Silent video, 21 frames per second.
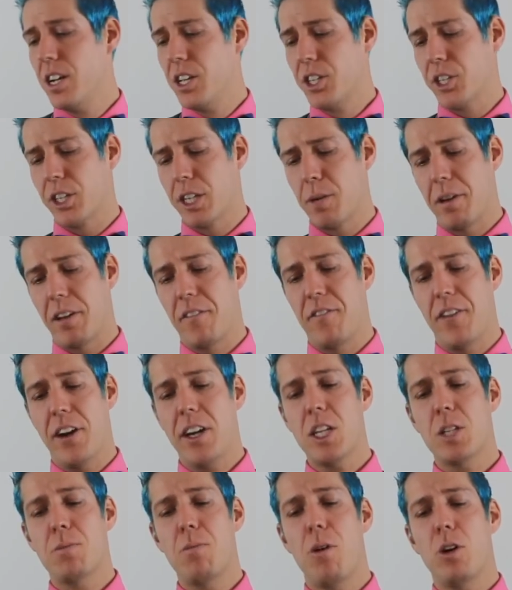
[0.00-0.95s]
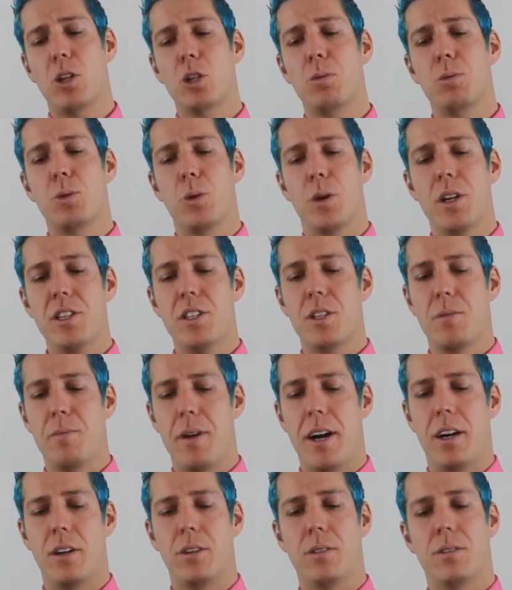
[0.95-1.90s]
So you're gonna make a very small loop twist,
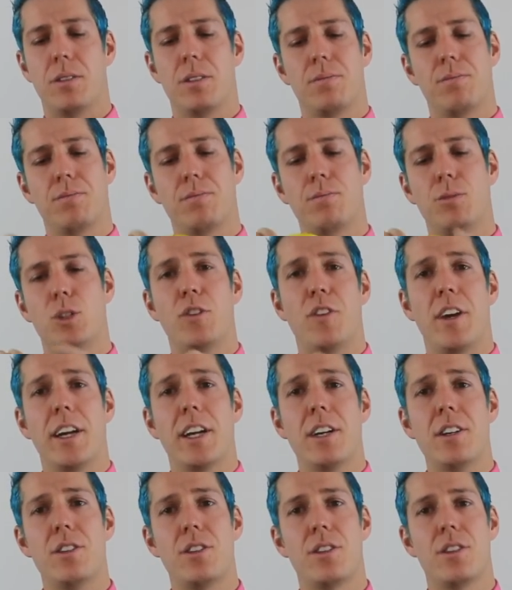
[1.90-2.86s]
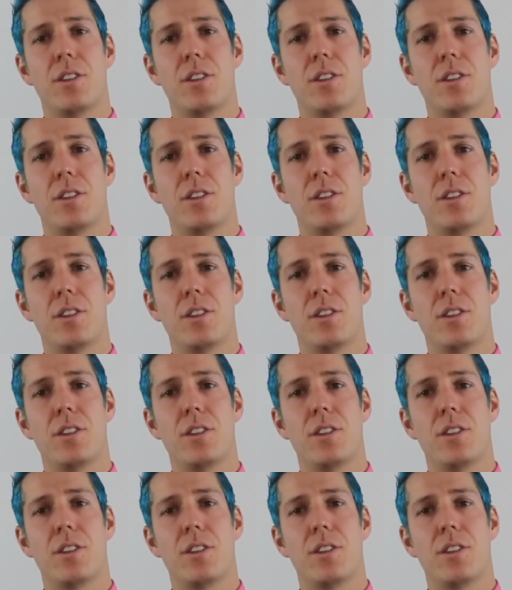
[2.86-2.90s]
about 2 fingers,